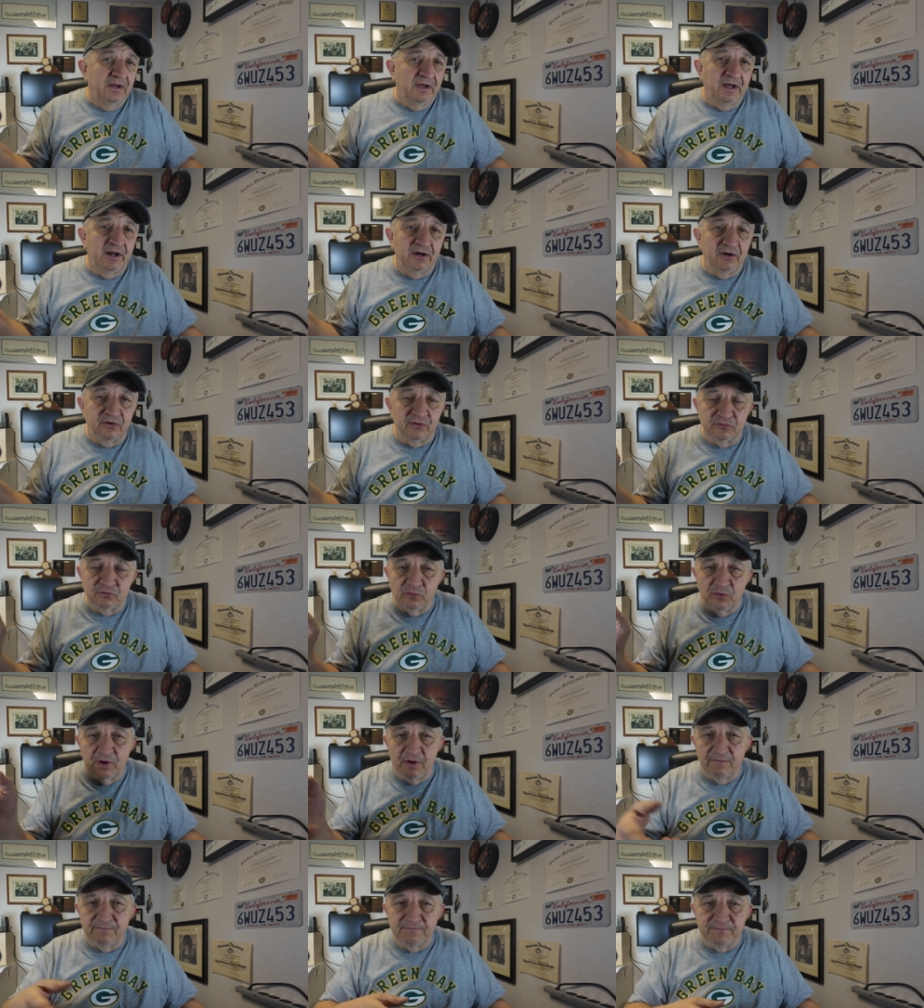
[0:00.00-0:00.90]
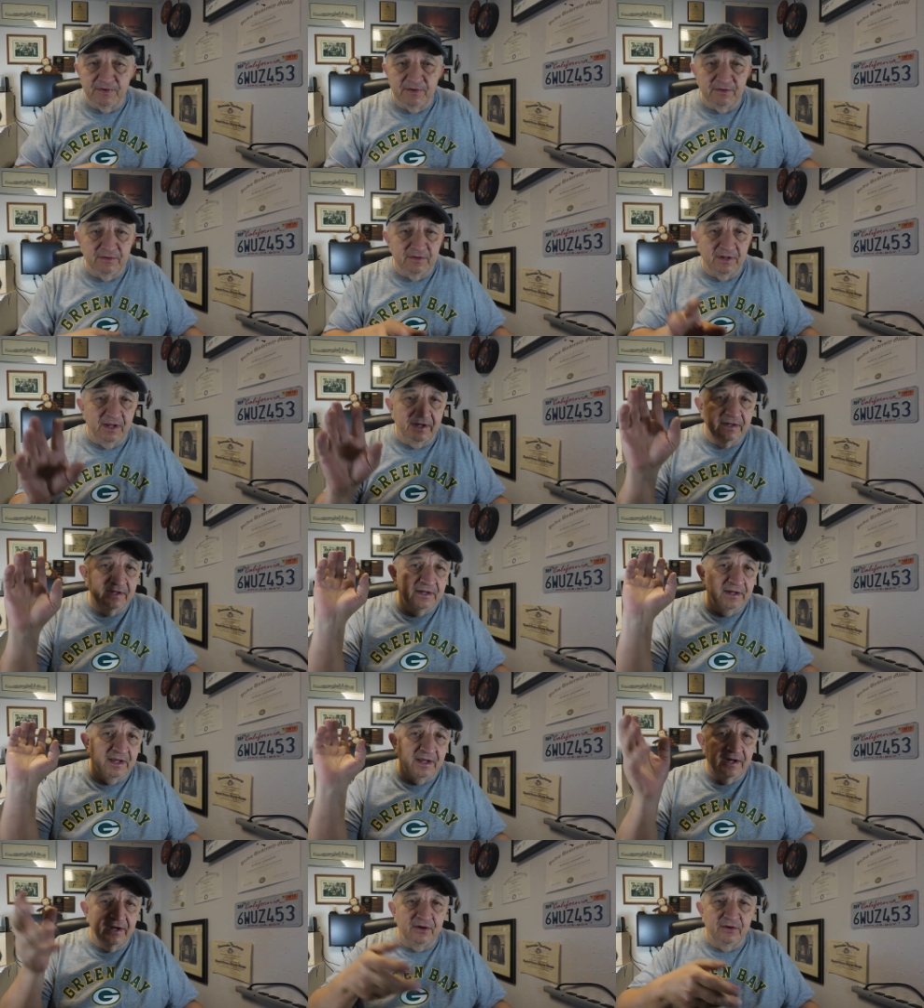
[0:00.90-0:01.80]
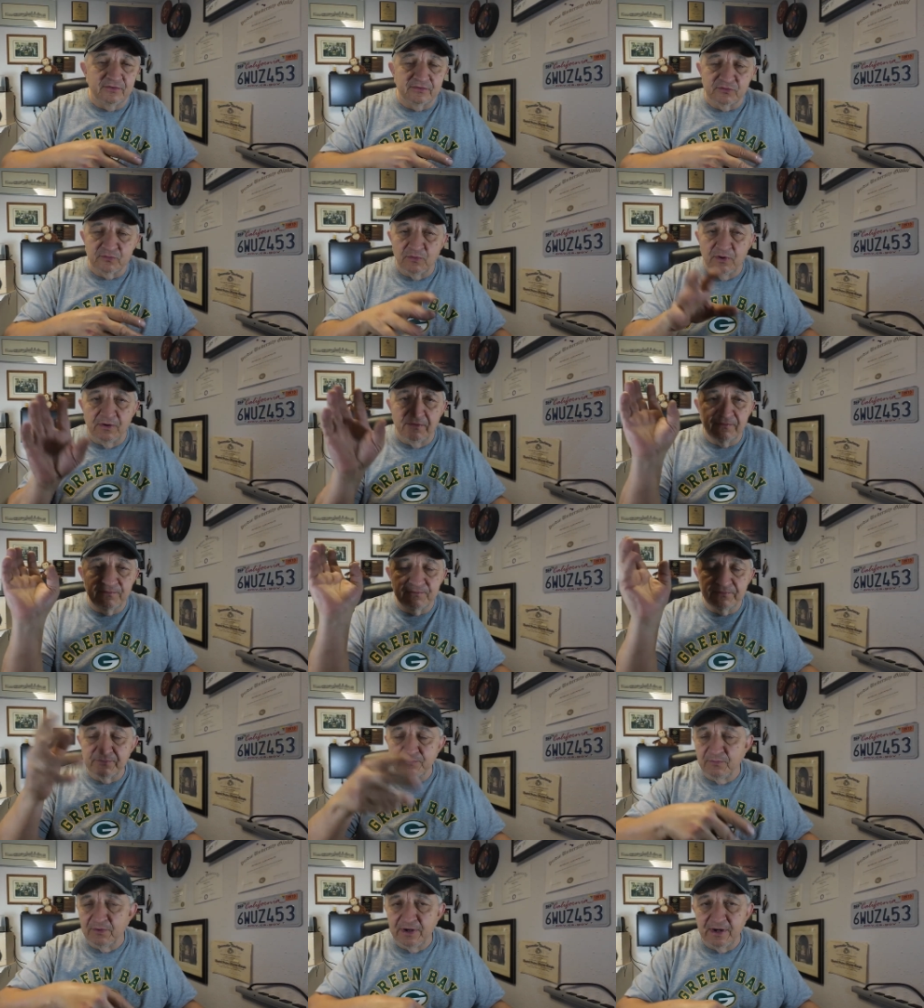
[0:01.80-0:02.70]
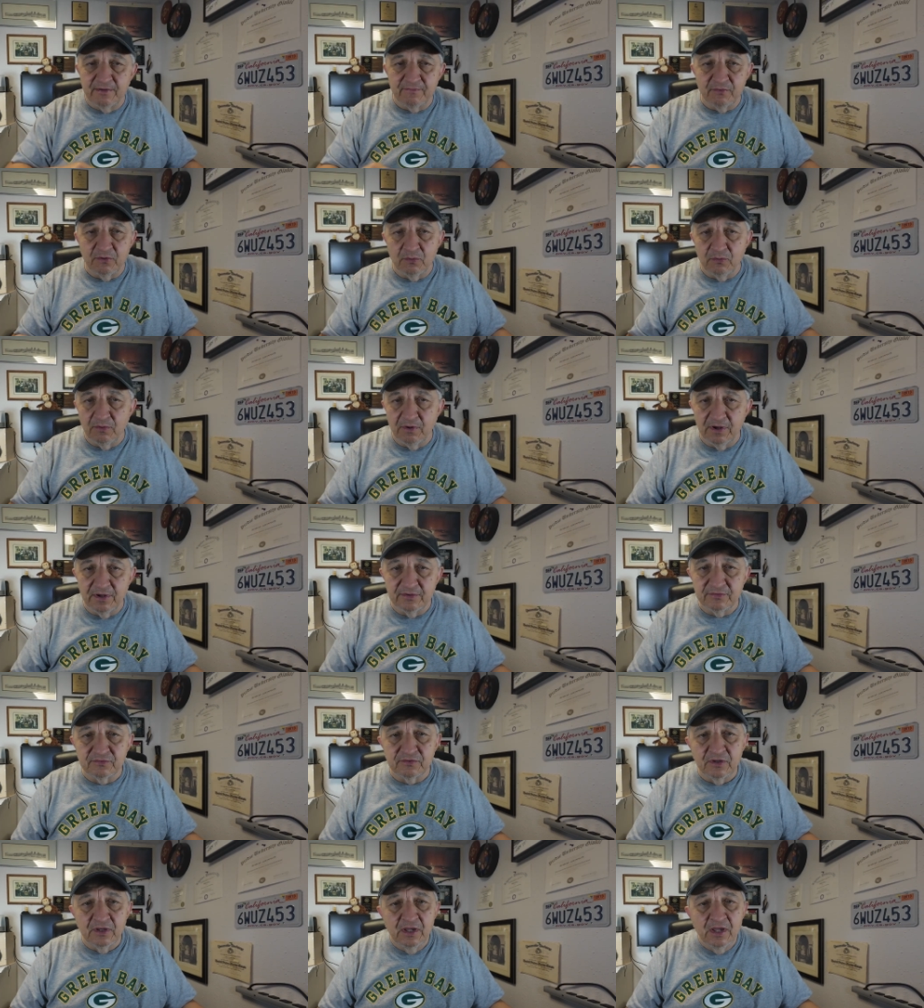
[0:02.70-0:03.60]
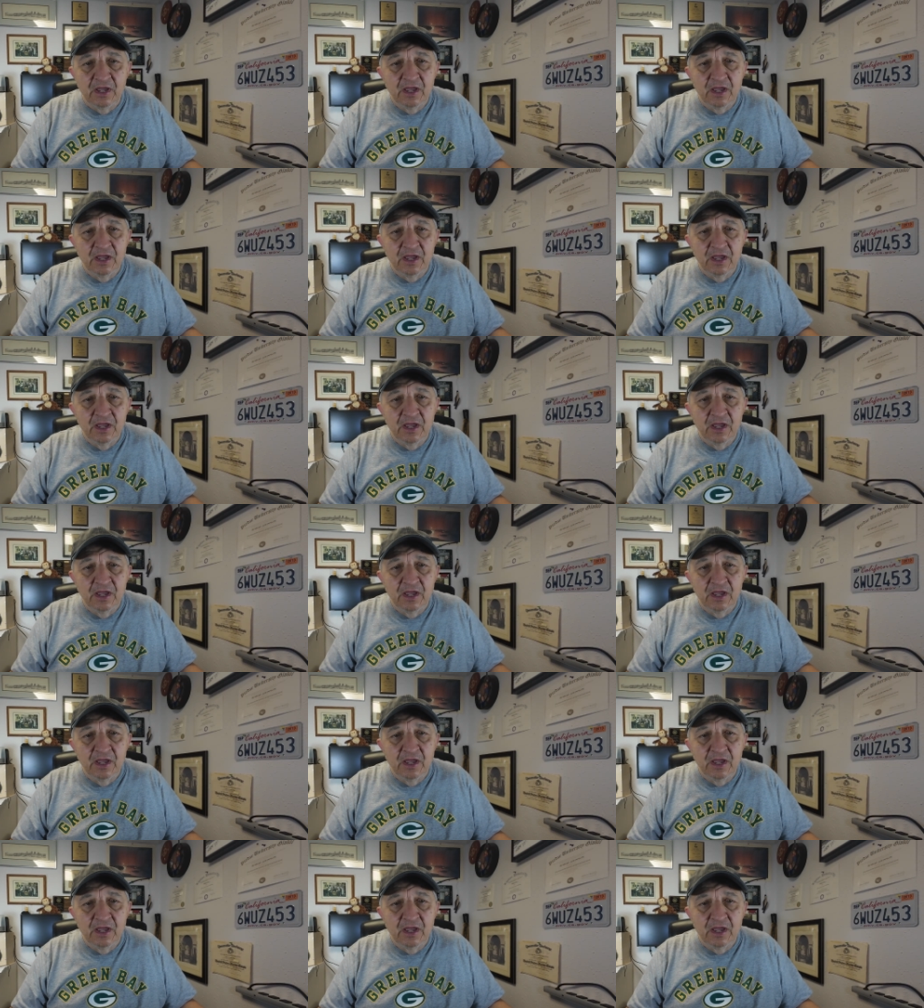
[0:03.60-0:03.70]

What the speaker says: $12.99 or $12 whatever it was.